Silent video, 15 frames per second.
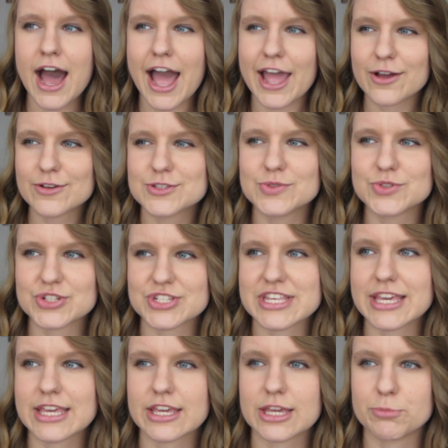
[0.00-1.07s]
I also just
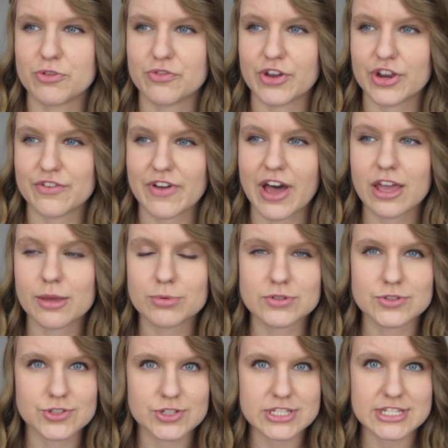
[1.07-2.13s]
think it could be very
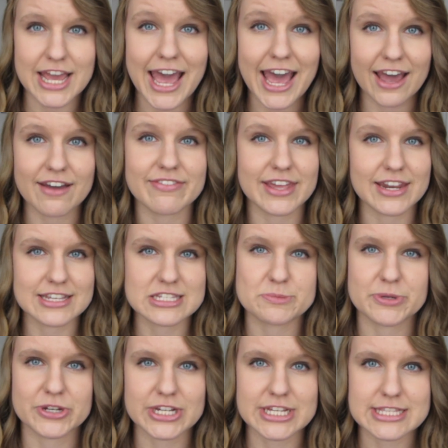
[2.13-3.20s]
valuable just to have that
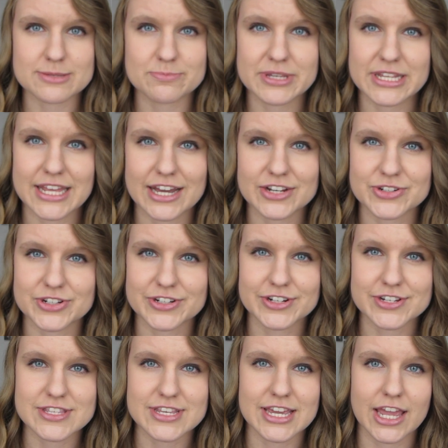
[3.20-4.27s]
experience in pediatric
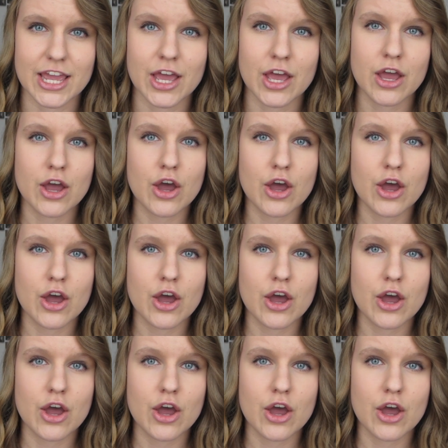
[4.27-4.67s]
nursing